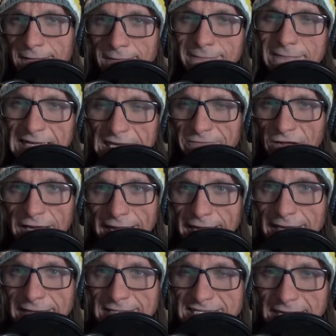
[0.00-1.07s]
leave a
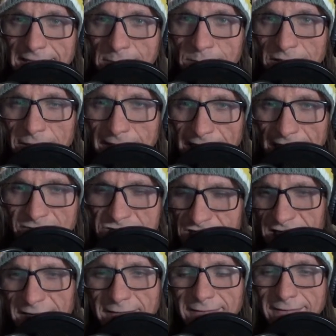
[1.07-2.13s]
kid inside the building. If
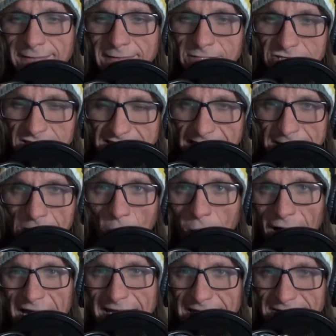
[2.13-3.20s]
she just said, no,
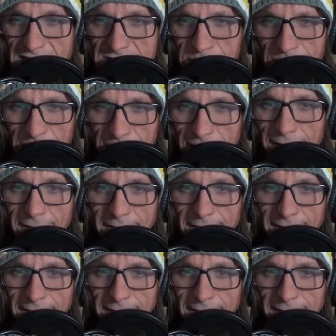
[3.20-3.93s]
I need this book,